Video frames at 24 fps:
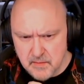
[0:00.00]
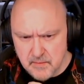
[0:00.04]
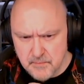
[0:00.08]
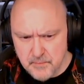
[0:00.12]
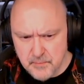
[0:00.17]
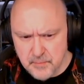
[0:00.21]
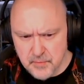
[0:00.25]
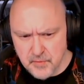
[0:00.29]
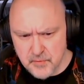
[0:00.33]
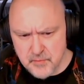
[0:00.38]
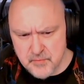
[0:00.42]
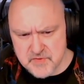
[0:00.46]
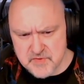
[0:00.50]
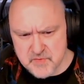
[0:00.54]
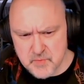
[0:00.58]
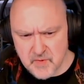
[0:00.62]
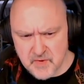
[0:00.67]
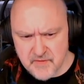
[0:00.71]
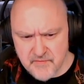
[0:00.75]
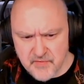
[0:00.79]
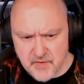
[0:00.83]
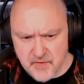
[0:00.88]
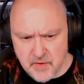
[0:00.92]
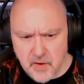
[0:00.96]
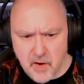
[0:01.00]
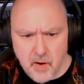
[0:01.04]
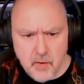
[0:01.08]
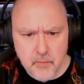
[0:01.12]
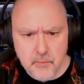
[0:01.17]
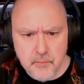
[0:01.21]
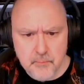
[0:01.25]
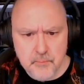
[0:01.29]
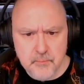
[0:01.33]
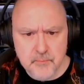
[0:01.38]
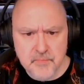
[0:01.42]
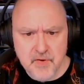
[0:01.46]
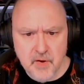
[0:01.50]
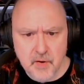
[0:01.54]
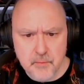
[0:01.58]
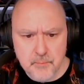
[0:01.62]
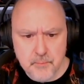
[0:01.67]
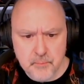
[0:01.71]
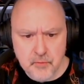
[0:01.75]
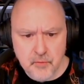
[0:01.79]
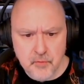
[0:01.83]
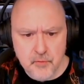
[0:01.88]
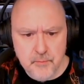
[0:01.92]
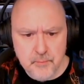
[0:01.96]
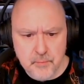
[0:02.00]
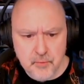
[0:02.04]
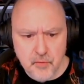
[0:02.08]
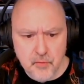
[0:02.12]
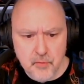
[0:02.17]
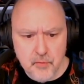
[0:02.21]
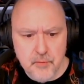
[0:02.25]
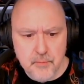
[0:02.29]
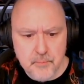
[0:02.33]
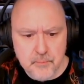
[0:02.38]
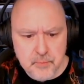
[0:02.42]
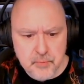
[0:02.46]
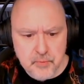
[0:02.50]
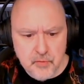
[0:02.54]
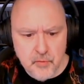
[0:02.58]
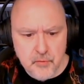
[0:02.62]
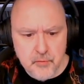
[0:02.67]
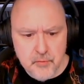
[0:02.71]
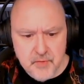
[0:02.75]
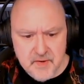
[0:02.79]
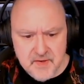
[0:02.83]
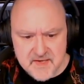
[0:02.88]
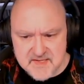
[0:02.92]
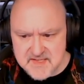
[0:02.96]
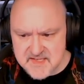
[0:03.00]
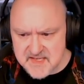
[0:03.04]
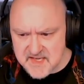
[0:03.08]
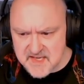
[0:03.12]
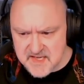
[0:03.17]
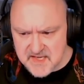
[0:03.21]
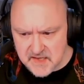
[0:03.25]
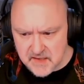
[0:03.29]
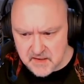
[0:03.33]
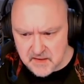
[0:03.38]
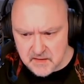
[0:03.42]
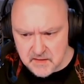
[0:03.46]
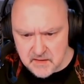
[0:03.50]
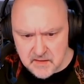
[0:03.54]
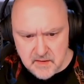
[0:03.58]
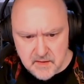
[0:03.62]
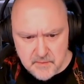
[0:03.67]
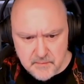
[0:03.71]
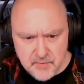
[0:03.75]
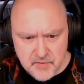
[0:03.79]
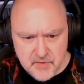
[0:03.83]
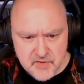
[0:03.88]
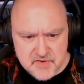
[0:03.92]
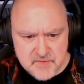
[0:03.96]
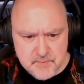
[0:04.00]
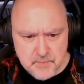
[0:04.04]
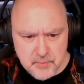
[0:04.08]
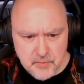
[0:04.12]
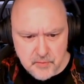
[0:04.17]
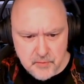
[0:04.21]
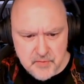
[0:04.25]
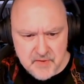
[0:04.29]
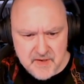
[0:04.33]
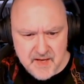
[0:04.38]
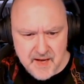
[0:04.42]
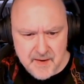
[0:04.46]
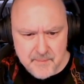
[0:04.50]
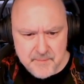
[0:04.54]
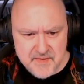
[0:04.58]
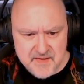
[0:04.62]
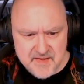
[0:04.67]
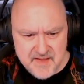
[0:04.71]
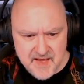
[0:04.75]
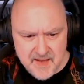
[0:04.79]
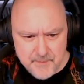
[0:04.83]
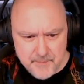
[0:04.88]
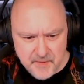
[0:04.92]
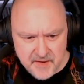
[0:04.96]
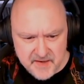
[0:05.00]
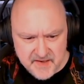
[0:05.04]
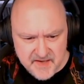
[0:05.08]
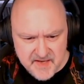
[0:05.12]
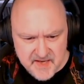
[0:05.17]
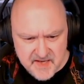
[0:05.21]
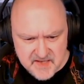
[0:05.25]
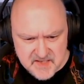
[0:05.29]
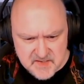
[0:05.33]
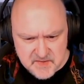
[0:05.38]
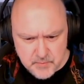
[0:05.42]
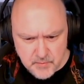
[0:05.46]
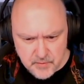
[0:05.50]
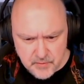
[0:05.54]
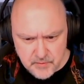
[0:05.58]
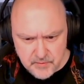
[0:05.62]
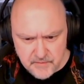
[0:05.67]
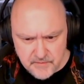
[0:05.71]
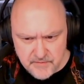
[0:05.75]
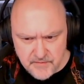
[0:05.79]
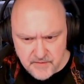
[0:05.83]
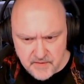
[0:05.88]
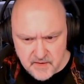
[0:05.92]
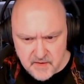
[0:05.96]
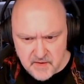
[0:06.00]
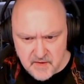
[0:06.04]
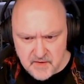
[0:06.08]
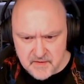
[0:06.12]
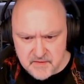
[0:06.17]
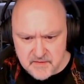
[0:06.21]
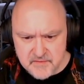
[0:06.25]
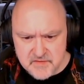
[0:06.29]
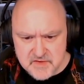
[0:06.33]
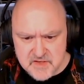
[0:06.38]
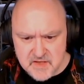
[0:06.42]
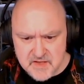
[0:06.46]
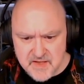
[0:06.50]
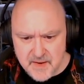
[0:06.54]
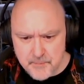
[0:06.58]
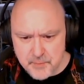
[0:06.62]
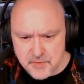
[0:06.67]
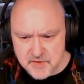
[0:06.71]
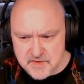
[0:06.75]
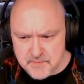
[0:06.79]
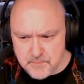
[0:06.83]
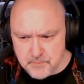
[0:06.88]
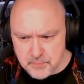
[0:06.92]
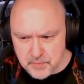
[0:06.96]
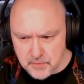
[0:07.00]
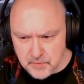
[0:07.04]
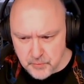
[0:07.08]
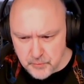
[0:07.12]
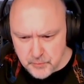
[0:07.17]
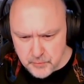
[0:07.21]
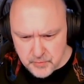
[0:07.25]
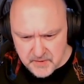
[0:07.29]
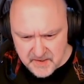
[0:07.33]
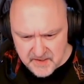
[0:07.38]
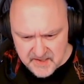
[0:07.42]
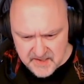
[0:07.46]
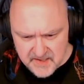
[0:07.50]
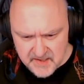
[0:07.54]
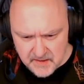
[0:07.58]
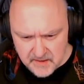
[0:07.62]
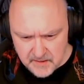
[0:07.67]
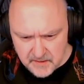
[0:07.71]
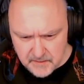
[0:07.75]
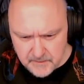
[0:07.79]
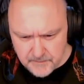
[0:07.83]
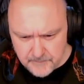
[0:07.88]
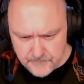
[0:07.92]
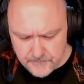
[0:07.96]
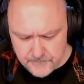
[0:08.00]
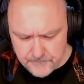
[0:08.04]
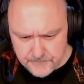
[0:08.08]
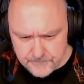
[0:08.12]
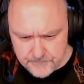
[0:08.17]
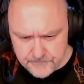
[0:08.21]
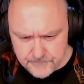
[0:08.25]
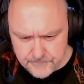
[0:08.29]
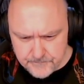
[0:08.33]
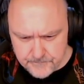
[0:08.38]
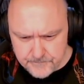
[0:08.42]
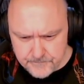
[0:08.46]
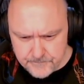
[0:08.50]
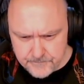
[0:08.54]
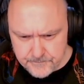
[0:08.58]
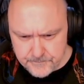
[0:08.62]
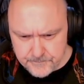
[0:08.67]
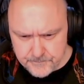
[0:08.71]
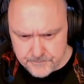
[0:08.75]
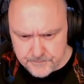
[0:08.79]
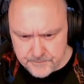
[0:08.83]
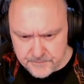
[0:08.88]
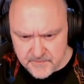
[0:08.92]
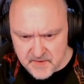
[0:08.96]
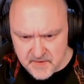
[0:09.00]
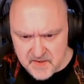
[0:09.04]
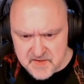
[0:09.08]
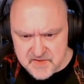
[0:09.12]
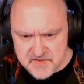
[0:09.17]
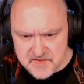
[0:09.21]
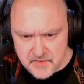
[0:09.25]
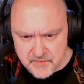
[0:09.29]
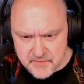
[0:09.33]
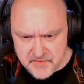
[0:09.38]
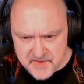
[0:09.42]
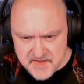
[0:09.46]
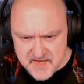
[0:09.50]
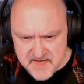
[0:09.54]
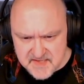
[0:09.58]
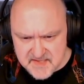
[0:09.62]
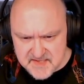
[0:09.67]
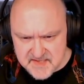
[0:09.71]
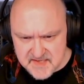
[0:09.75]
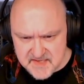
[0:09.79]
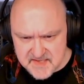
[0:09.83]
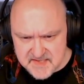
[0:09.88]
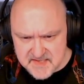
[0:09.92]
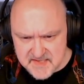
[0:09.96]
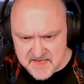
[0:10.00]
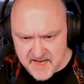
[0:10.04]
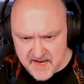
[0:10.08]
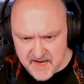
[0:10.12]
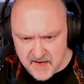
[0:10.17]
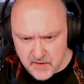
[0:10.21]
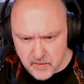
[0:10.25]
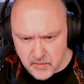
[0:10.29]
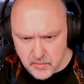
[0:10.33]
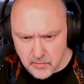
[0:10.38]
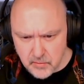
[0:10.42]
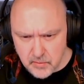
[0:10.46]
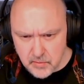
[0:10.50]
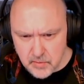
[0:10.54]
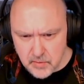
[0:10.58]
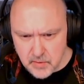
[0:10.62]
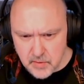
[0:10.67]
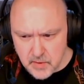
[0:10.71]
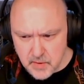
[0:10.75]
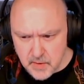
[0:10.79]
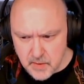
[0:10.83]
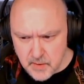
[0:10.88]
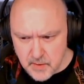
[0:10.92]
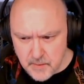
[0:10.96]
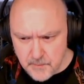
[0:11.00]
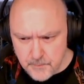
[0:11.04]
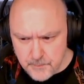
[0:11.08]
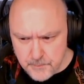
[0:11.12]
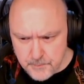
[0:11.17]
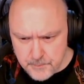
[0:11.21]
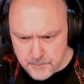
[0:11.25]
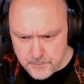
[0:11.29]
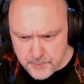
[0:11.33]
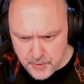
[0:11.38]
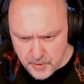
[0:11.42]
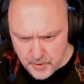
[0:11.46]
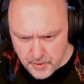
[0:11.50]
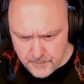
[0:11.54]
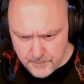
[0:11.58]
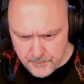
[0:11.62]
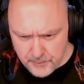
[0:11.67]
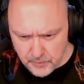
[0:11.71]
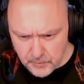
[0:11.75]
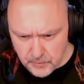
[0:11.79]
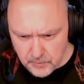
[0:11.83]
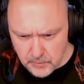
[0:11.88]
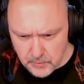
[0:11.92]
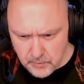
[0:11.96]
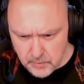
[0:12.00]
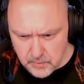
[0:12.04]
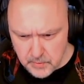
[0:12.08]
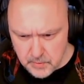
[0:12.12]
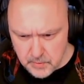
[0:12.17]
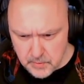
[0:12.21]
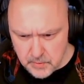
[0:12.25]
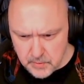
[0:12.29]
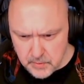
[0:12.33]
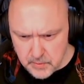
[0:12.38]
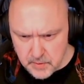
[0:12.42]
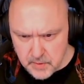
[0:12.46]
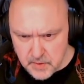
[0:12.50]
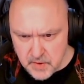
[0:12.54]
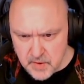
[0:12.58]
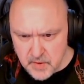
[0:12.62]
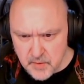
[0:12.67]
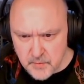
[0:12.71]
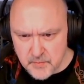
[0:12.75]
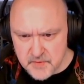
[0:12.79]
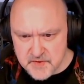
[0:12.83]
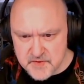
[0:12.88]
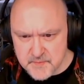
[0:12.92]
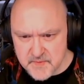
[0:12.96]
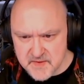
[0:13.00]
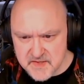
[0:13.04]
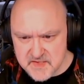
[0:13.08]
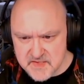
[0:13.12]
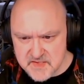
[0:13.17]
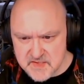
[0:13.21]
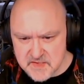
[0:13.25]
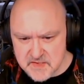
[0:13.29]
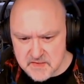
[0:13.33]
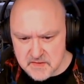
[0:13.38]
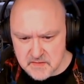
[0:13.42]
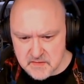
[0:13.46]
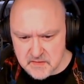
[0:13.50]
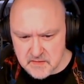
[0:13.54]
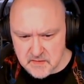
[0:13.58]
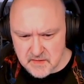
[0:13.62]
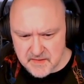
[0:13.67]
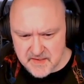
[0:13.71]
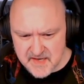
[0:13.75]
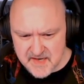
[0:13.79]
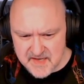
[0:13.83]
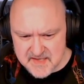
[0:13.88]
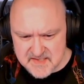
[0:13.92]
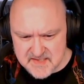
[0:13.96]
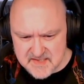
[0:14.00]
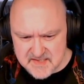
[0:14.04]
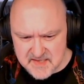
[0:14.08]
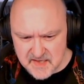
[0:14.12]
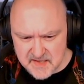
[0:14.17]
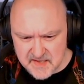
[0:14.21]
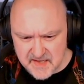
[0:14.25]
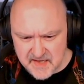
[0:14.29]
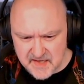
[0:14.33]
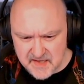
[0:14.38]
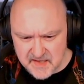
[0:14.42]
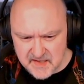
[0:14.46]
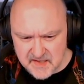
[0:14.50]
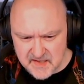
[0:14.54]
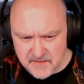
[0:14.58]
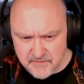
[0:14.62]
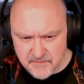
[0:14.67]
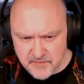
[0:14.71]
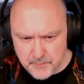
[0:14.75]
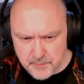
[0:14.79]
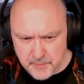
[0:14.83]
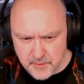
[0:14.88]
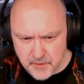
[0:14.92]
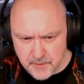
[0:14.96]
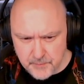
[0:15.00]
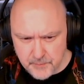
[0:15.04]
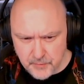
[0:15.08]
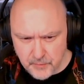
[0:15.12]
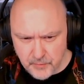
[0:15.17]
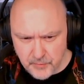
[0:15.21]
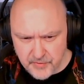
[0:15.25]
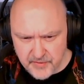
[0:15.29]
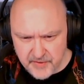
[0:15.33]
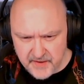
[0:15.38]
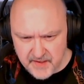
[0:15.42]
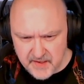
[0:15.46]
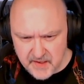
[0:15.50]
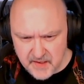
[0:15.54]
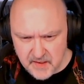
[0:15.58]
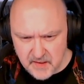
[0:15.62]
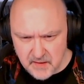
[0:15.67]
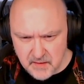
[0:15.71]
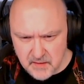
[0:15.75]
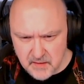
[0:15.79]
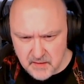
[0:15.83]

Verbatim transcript: Blue is one of the... Oh, no, blue, blue, blue is here because blue can't be there by King's move. So that puts blue here. So this is now purple, which means oh, that hasn't done anything for purple there.